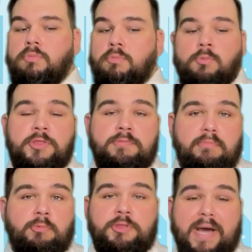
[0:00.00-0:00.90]

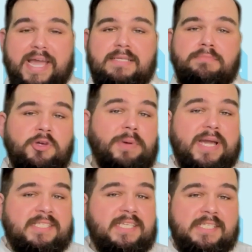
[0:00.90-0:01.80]
With
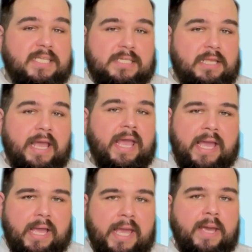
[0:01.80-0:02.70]
my assistant,
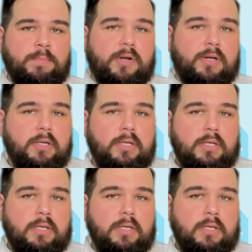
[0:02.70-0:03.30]
Amber.